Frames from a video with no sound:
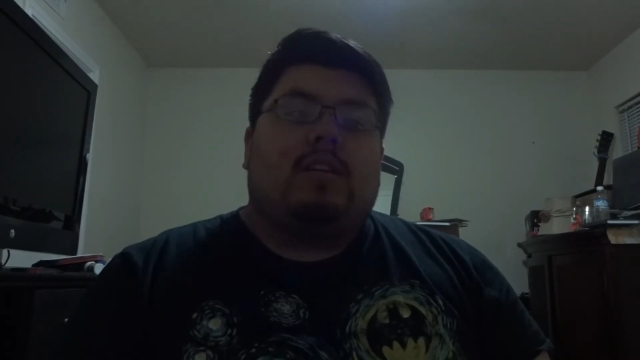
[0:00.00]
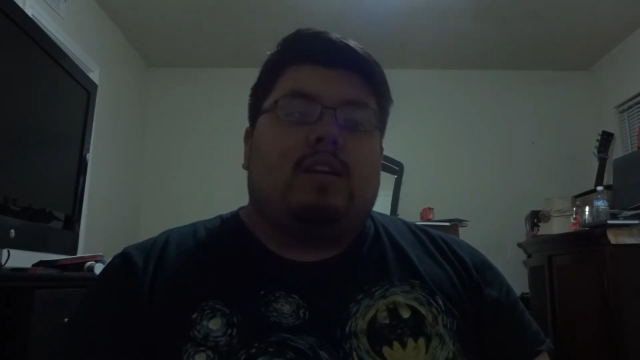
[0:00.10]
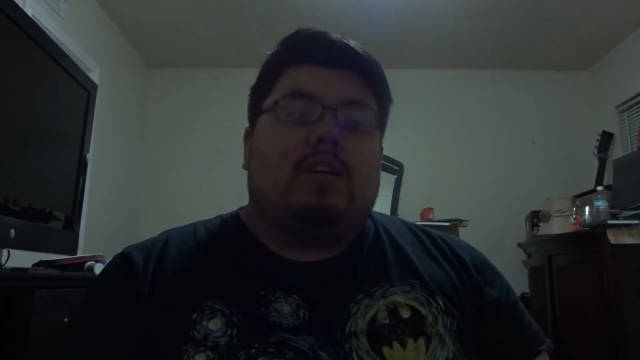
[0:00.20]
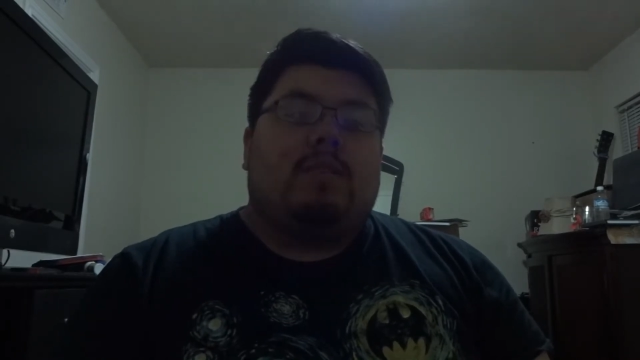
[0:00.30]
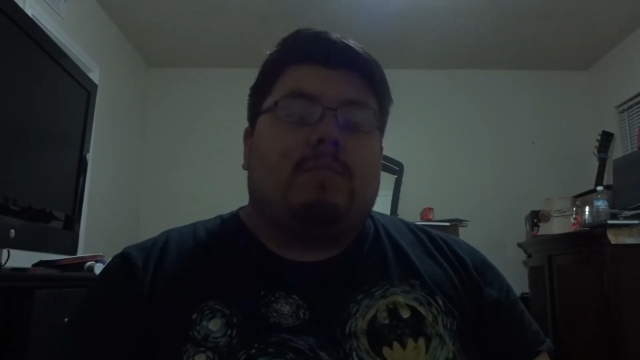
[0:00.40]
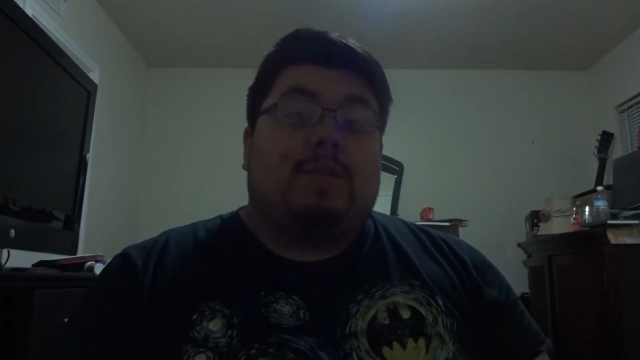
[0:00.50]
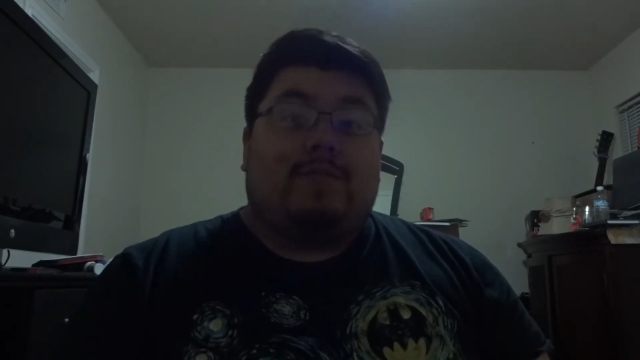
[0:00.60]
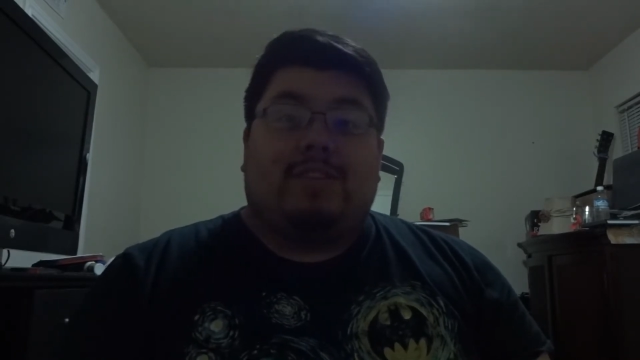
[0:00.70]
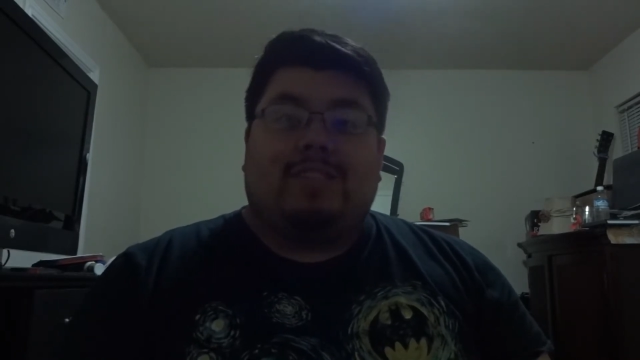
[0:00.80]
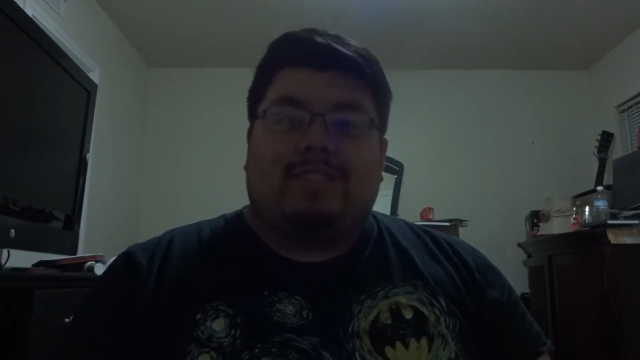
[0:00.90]
Uh, my
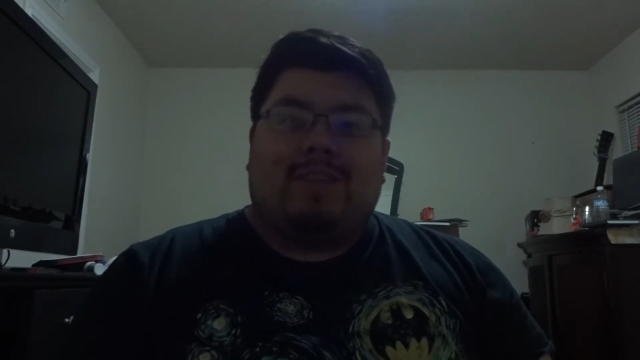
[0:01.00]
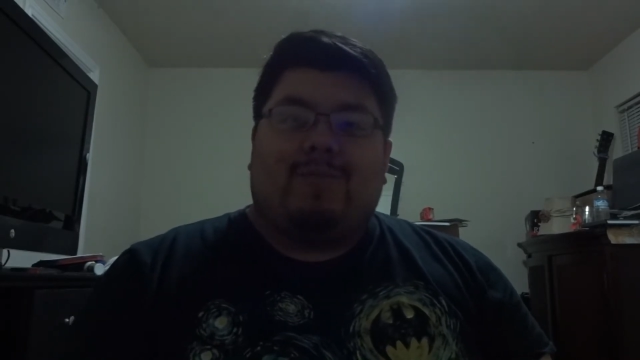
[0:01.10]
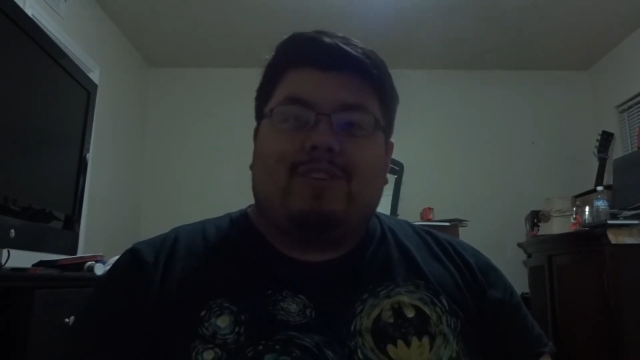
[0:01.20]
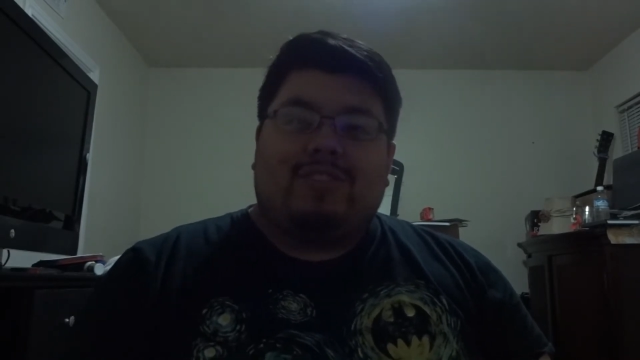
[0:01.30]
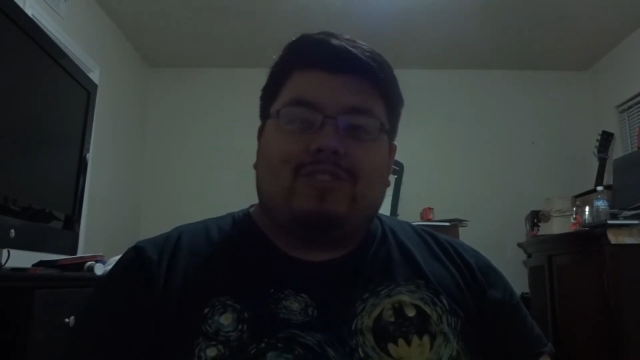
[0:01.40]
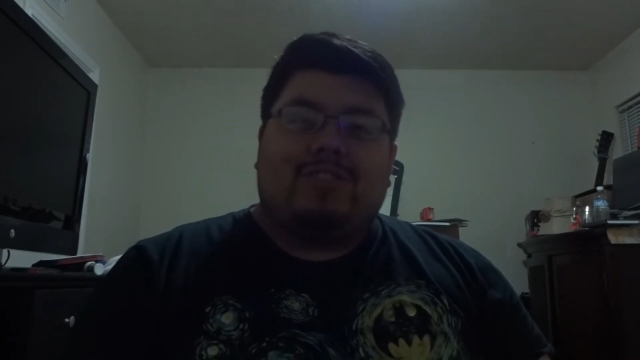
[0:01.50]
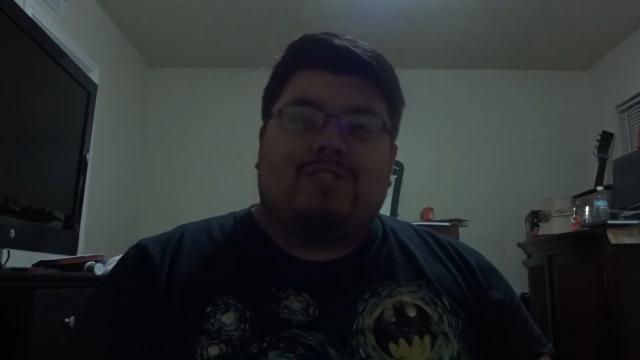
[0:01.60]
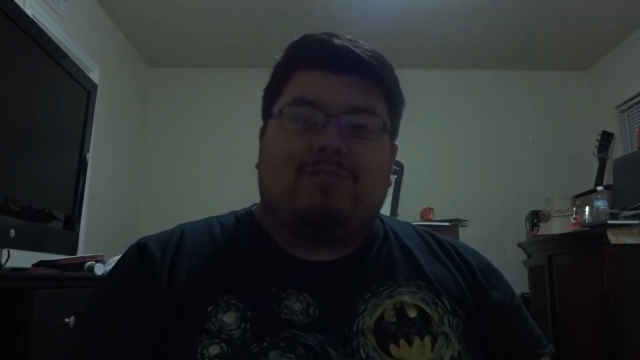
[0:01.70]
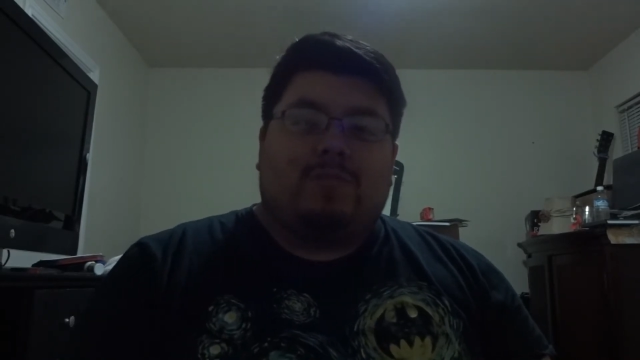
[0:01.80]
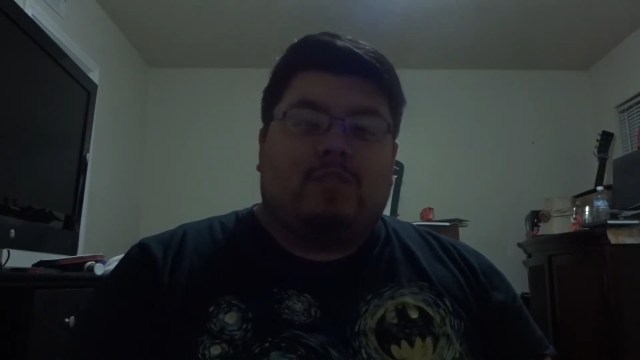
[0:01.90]
friends that watch
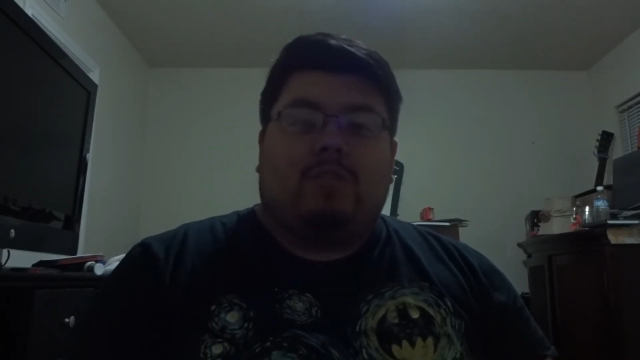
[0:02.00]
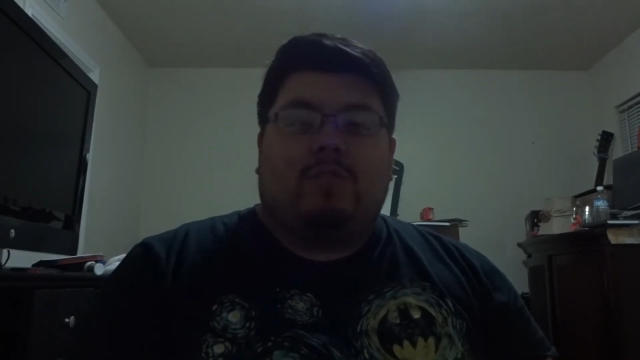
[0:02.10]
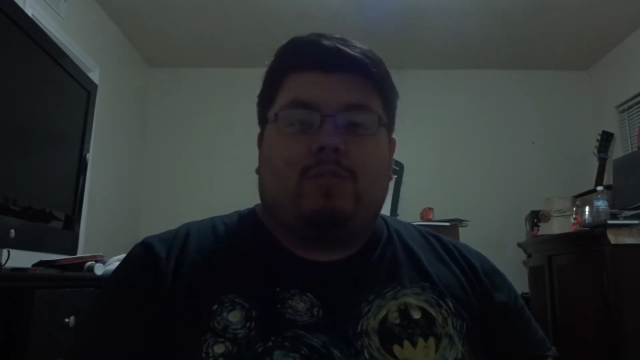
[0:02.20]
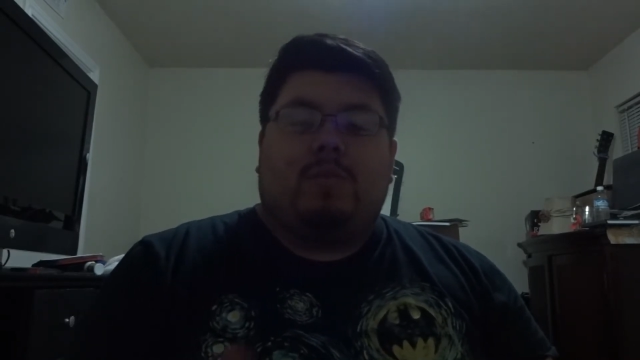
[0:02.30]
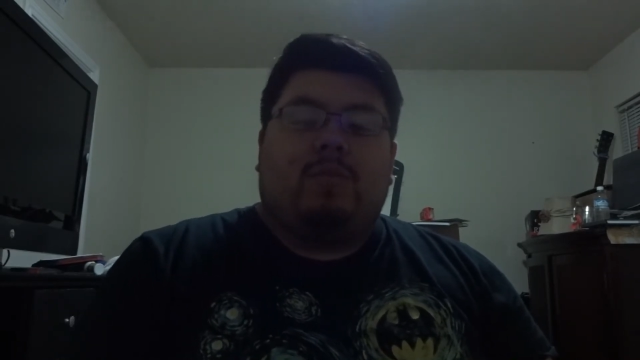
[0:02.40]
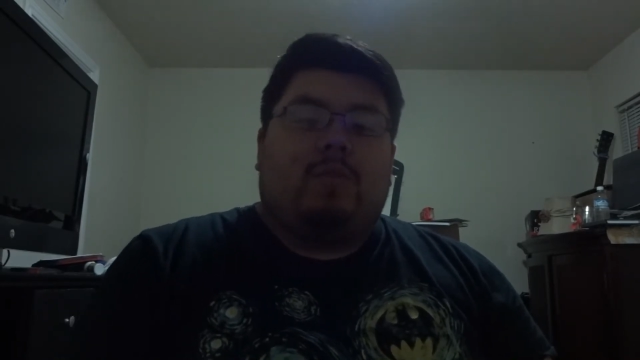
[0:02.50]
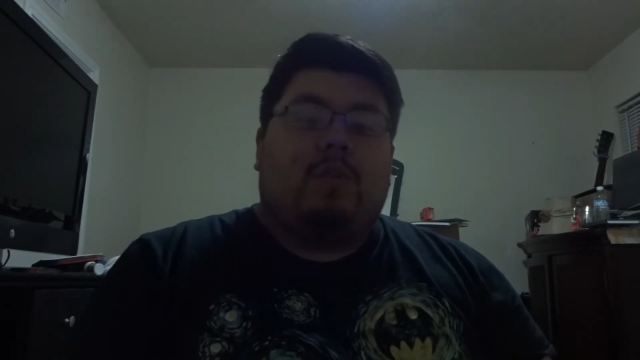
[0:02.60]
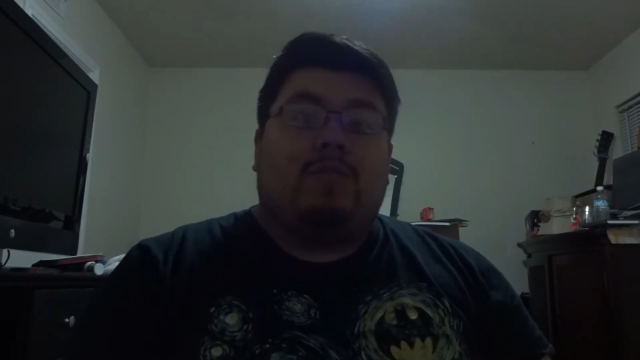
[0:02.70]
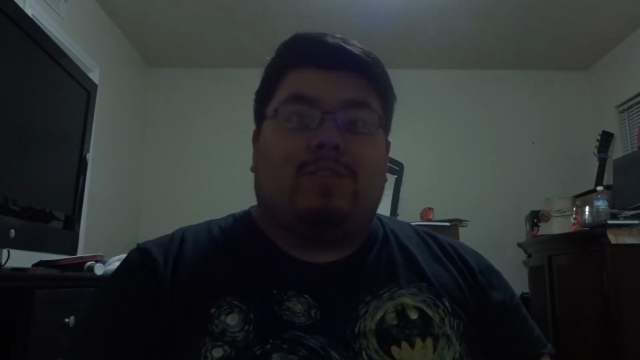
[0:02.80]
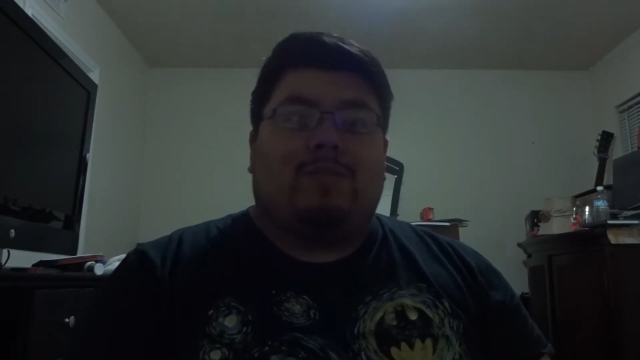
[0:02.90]
or will
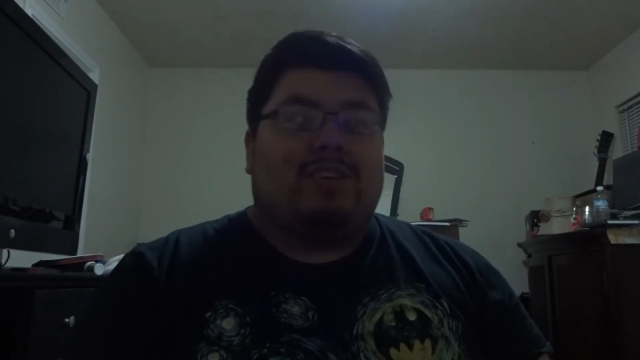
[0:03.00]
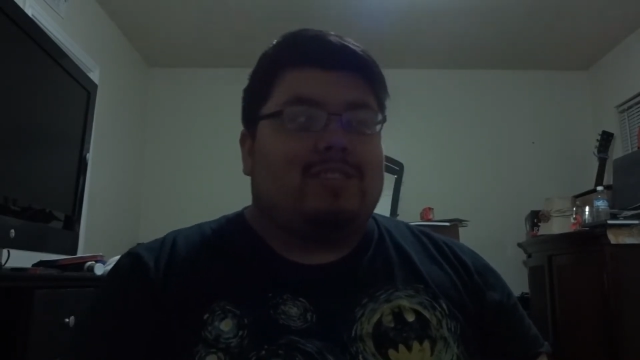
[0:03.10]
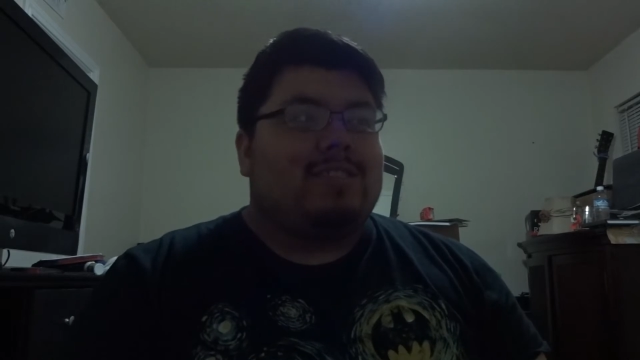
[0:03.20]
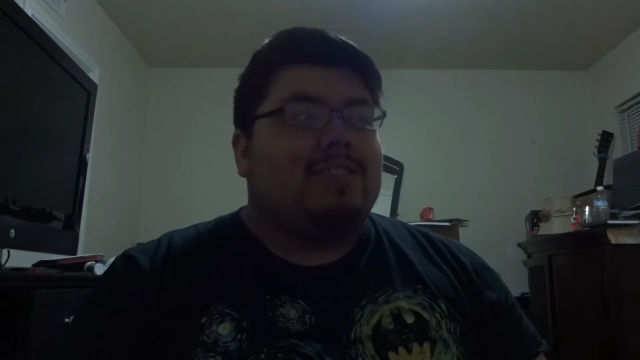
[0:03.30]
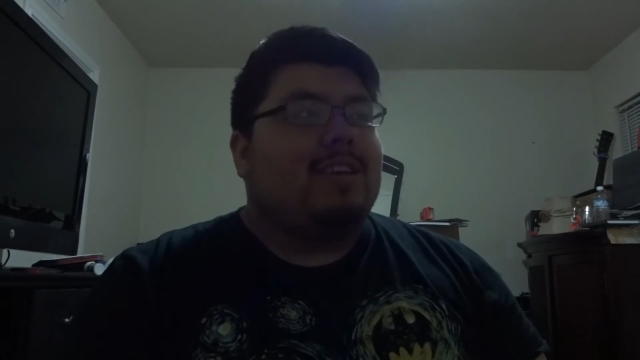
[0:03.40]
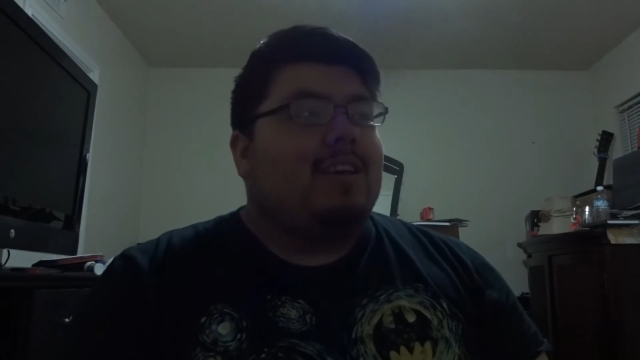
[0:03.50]
hopefully watch this